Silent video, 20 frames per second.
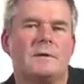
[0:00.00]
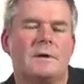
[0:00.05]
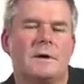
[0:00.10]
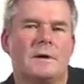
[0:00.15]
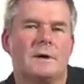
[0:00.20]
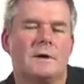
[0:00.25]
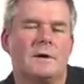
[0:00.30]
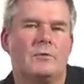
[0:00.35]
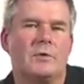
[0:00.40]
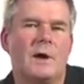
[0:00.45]

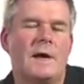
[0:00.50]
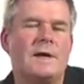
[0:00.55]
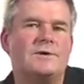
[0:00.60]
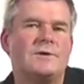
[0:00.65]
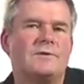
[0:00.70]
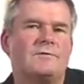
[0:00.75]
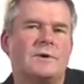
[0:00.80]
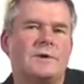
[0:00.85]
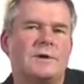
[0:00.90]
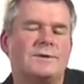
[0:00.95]
a
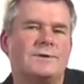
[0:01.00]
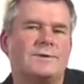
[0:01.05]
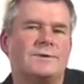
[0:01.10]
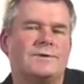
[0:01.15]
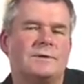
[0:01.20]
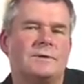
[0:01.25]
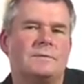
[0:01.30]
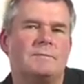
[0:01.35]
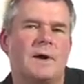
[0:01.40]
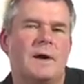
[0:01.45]
range of
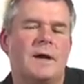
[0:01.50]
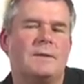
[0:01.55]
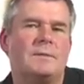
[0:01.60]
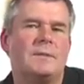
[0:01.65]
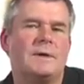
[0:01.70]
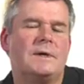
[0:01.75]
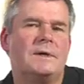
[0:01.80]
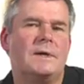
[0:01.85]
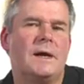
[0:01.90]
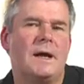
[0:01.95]
reasons that might
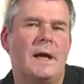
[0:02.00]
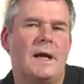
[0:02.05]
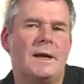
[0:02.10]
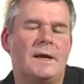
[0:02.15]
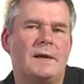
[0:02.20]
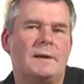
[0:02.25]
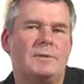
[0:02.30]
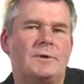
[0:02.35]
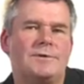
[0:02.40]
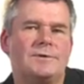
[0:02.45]
mean they're
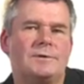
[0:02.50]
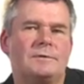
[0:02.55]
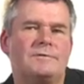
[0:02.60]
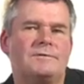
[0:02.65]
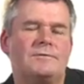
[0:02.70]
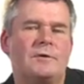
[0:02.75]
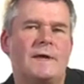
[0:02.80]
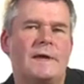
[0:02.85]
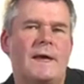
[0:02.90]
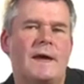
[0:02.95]
unable to
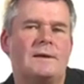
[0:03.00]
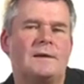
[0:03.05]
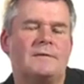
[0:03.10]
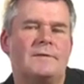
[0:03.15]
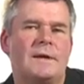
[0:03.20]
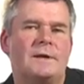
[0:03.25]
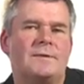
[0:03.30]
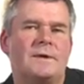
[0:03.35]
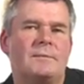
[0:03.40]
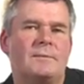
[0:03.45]
fully
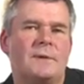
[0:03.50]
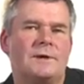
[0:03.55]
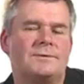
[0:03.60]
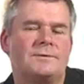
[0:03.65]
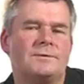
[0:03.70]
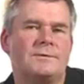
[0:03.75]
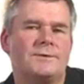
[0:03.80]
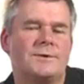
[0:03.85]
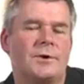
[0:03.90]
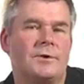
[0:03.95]
activate their
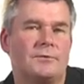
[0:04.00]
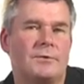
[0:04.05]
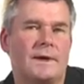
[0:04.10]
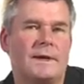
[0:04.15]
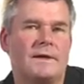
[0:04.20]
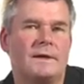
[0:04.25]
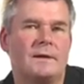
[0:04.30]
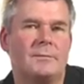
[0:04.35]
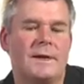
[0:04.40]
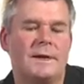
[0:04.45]
muscles on a
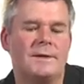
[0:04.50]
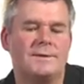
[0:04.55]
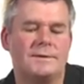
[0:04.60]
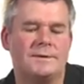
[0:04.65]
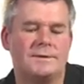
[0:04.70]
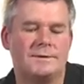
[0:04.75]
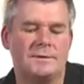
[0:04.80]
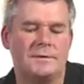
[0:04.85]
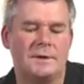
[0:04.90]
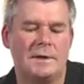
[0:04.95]
regular
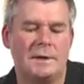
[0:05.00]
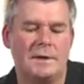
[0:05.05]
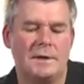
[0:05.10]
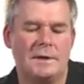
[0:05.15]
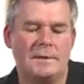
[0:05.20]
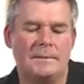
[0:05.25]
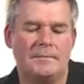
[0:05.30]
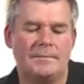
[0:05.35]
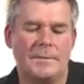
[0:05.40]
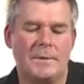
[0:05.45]
basis,
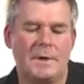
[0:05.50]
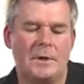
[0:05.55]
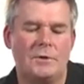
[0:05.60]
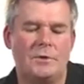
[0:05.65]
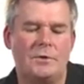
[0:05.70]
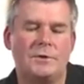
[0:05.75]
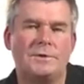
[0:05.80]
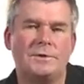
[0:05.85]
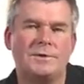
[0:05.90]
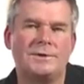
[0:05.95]

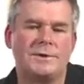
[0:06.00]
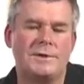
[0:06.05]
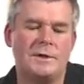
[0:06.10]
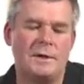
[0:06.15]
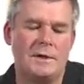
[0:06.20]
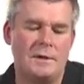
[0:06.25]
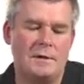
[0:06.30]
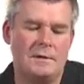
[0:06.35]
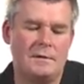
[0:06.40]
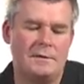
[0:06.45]
you can
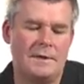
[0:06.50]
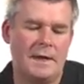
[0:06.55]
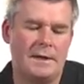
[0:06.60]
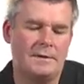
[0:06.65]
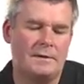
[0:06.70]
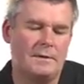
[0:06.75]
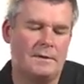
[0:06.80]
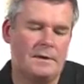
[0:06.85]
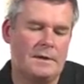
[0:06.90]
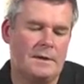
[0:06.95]
see
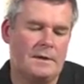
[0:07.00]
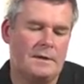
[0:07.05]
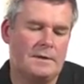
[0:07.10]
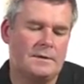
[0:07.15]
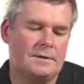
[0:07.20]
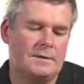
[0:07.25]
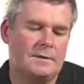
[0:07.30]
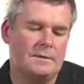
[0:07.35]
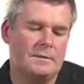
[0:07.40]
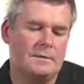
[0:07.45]
that the
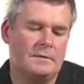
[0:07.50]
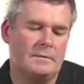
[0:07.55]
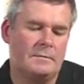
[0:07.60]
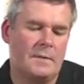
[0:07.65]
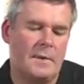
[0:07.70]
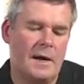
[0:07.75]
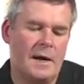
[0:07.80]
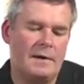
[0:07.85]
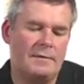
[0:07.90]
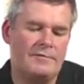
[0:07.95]

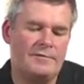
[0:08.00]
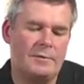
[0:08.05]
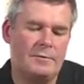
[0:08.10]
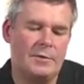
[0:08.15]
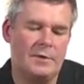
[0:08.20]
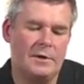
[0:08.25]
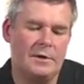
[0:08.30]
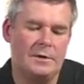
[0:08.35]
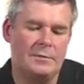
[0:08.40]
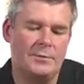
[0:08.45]

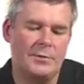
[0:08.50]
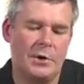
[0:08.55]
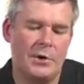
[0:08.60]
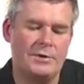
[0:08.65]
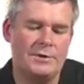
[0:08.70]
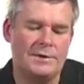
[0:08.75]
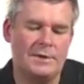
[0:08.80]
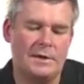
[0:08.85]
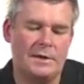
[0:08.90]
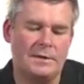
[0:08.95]
myofibrillar
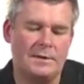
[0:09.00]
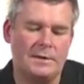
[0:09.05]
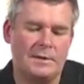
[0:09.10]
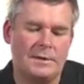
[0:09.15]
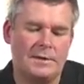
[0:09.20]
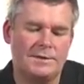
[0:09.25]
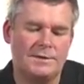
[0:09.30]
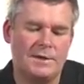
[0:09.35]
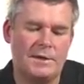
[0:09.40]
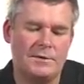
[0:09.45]
protein
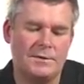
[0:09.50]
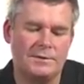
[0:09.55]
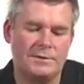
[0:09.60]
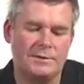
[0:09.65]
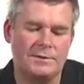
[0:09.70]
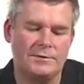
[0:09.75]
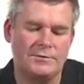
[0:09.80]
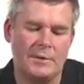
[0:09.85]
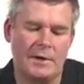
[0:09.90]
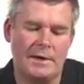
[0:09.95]

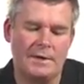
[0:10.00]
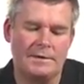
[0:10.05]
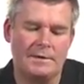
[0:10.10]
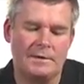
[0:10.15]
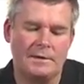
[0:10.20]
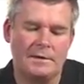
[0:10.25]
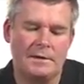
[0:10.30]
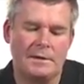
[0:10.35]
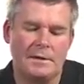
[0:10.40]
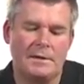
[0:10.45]
synthesis
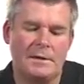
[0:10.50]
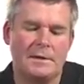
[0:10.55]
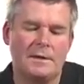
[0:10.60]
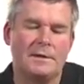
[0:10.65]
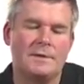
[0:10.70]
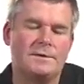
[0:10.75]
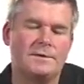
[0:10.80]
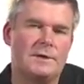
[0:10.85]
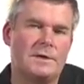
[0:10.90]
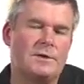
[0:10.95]
rate
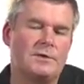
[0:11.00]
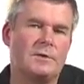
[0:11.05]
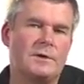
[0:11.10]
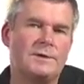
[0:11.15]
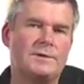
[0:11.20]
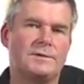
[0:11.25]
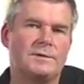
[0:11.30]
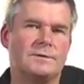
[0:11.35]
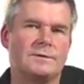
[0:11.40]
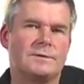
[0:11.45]

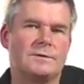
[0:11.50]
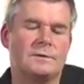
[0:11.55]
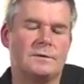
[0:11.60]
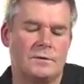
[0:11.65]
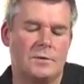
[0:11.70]
decreases